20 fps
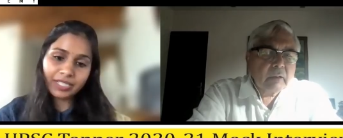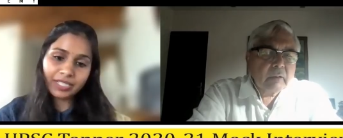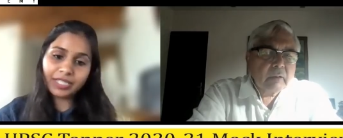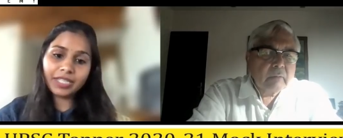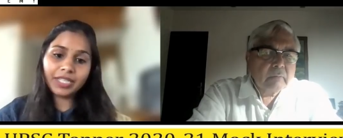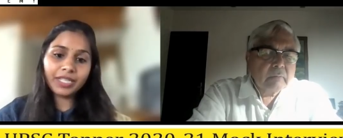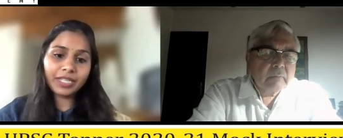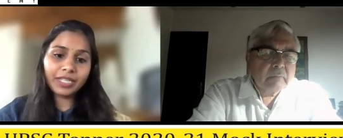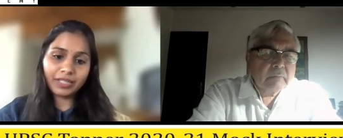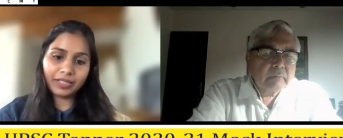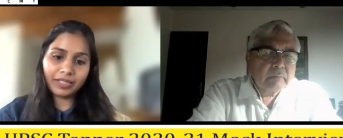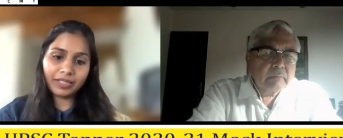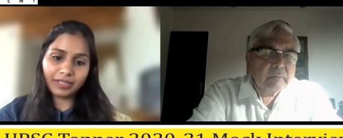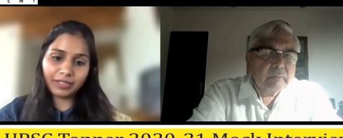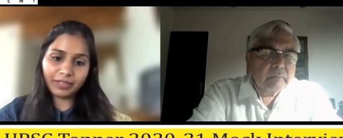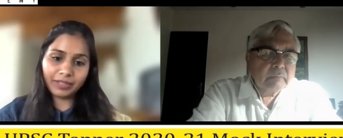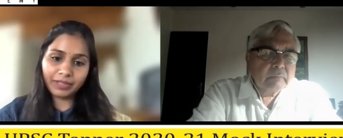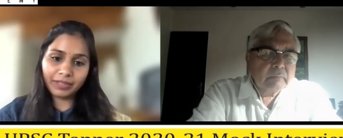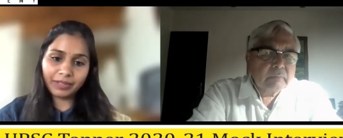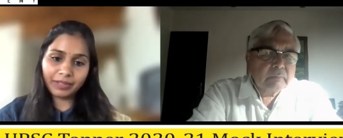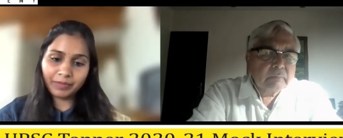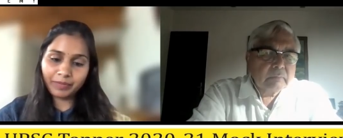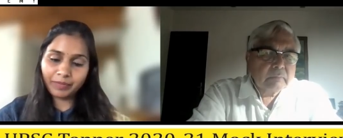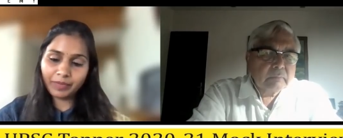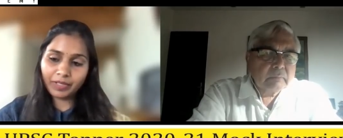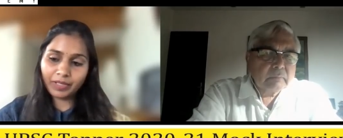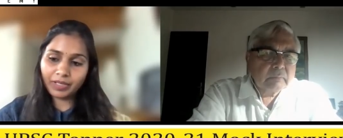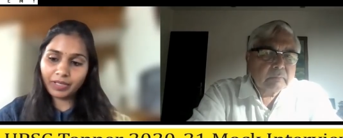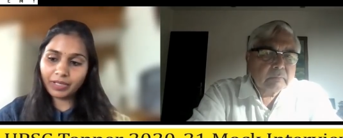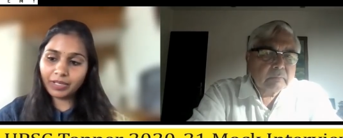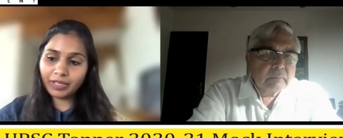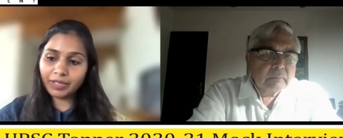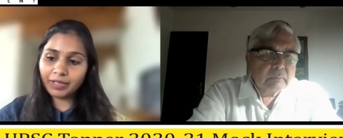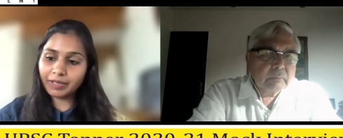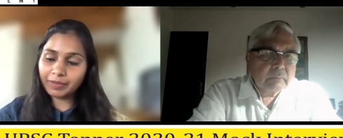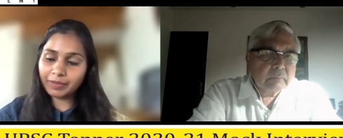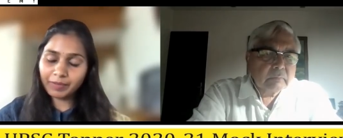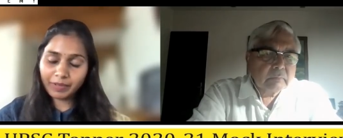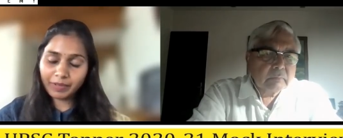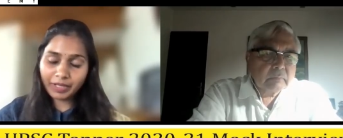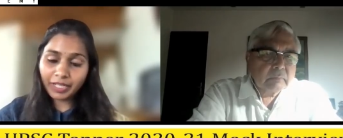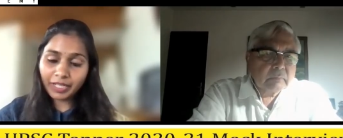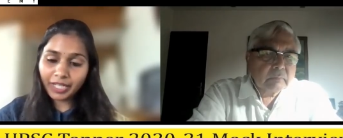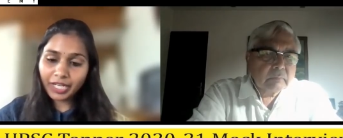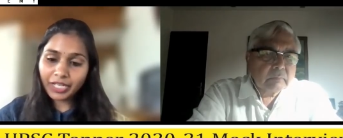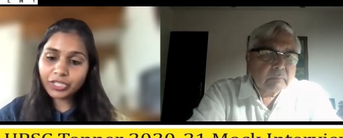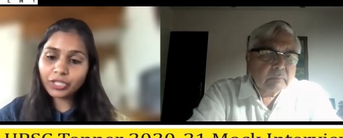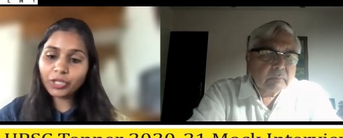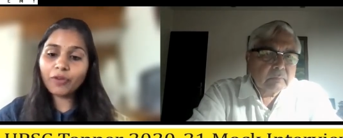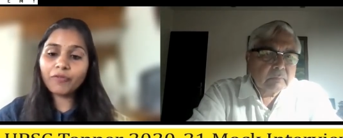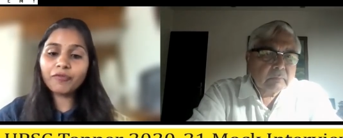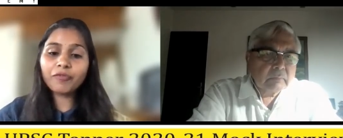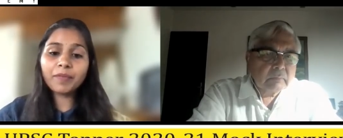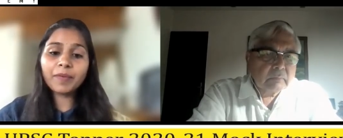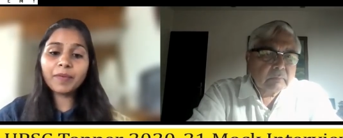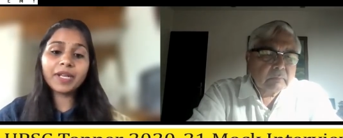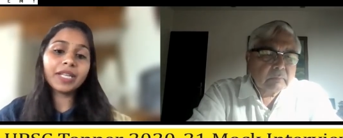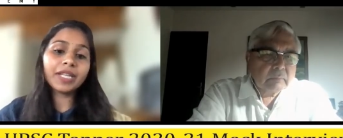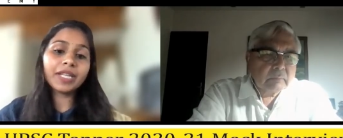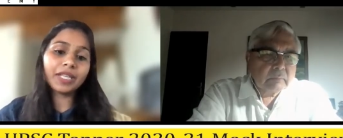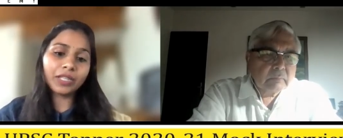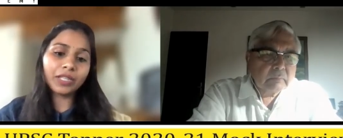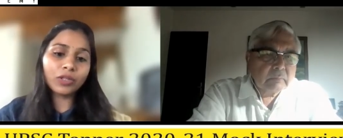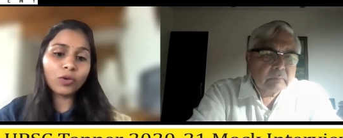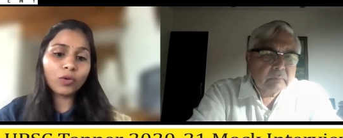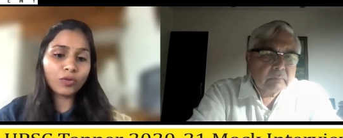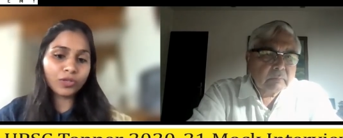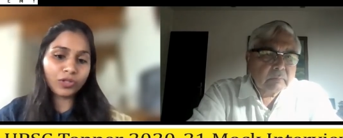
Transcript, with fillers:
Speaker 1: the uh, uh retention of women in those